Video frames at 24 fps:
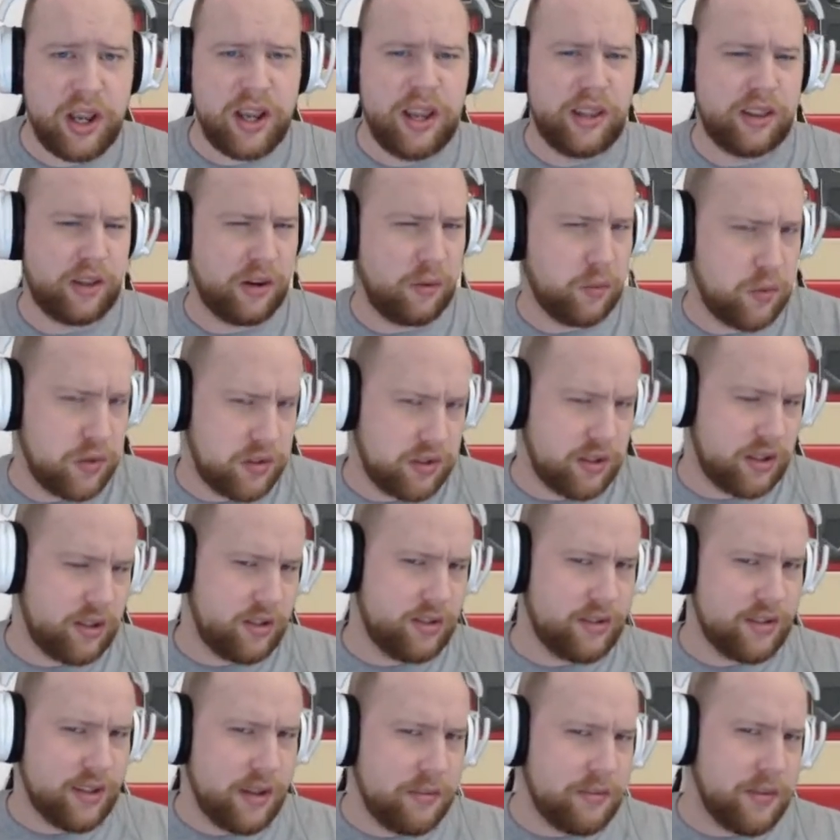There was
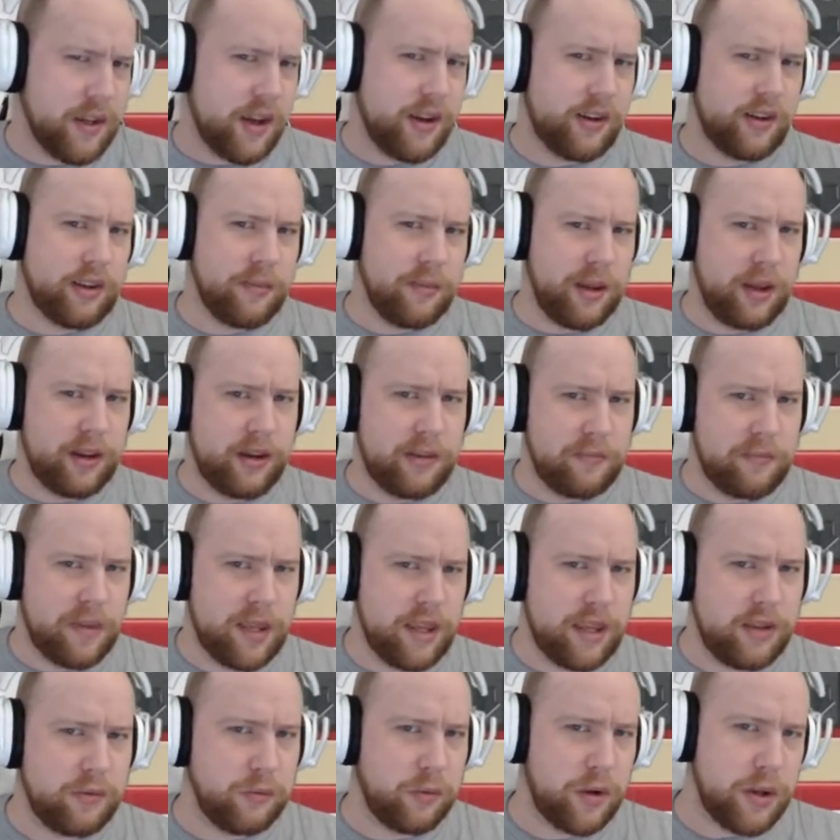some talk about it
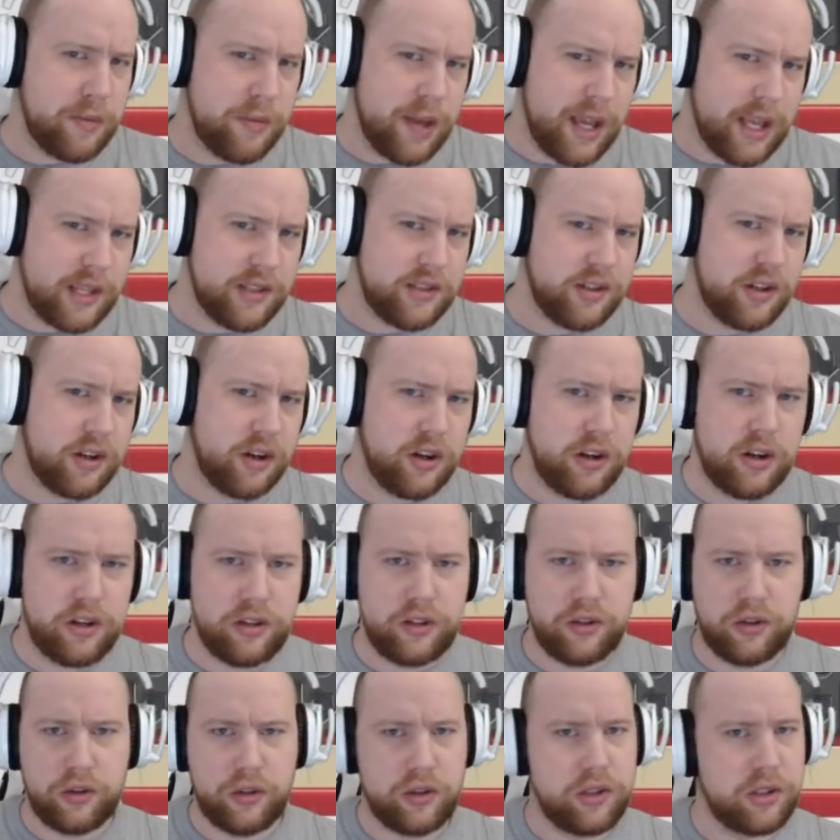being remastered
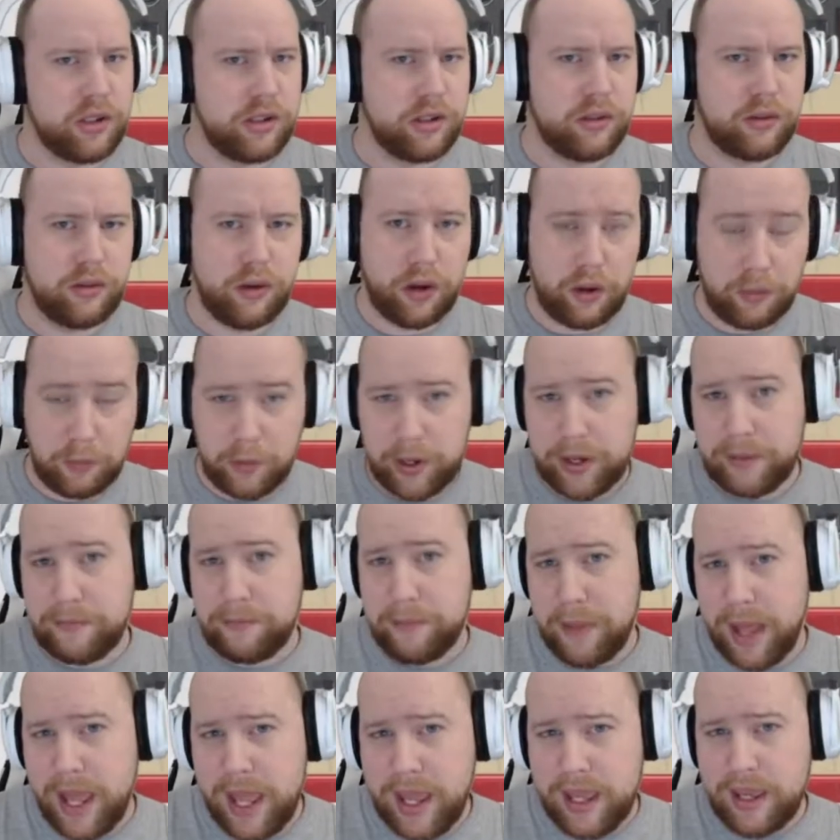or a
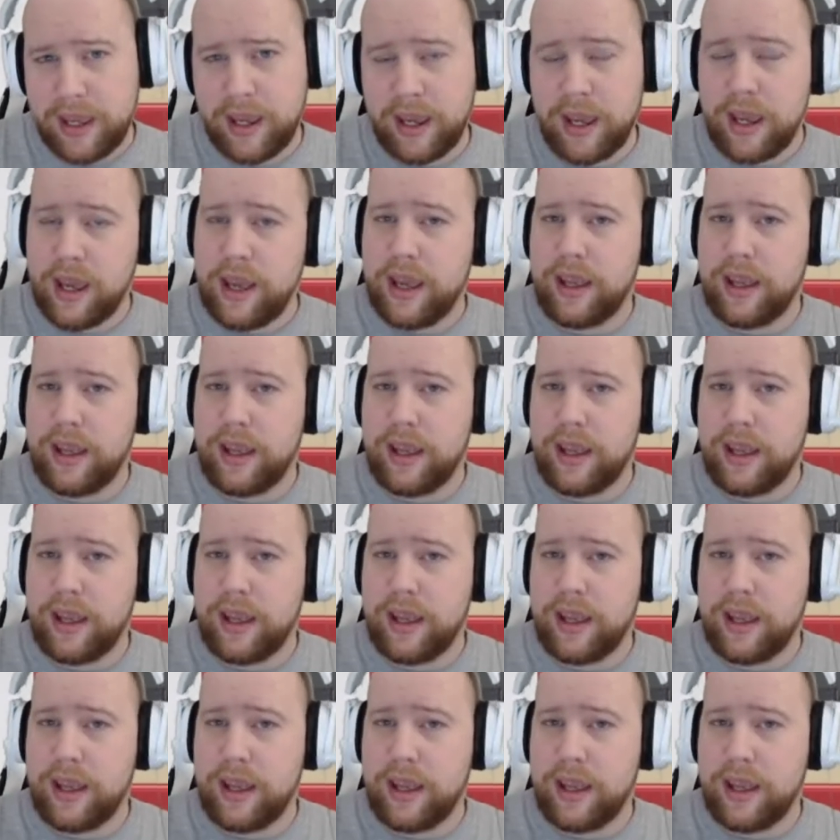remake.